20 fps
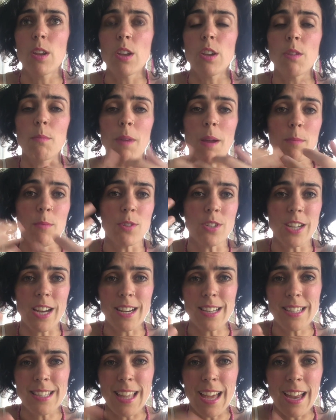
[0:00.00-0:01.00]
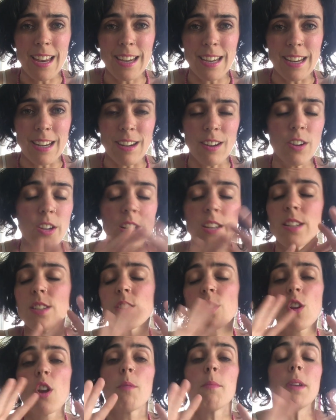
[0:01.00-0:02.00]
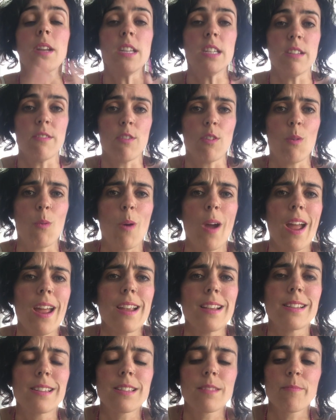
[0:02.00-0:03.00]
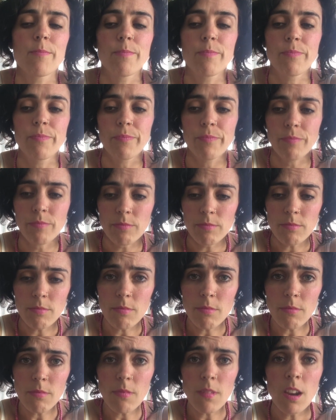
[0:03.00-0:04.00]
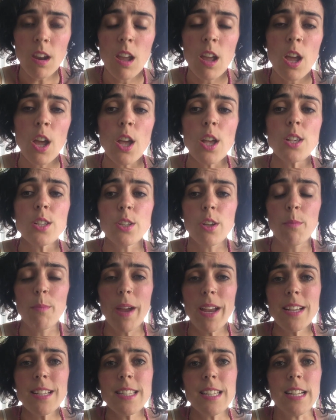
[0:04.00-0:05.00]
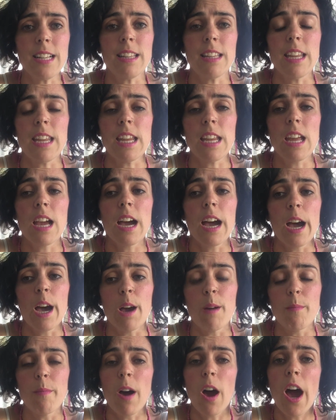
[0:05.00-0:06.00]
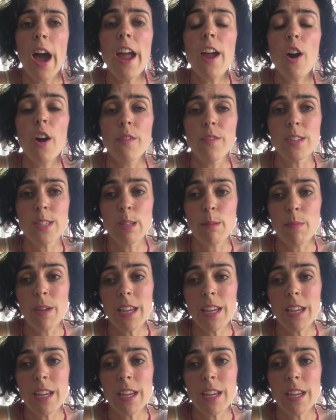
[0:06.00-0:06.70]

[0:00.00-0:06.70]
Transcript: You may project that in so many different ways. So basically, I offer some